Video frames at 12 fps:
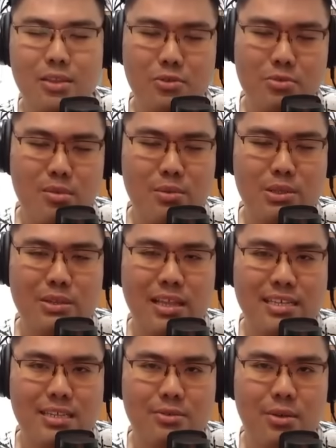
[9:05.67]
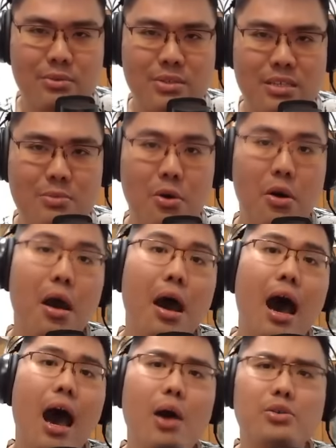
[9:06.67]
Do remember to like and subscribe to see more.
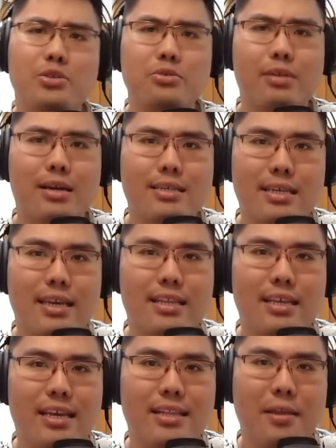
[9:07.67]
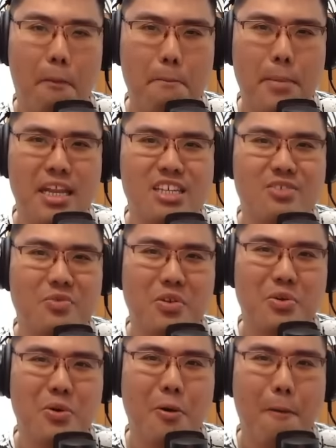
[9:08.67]
I'll see you guys again in my next
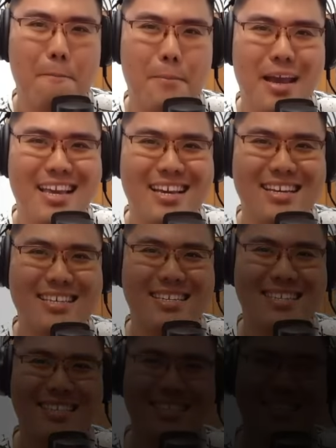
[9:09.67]
video. Bye guys.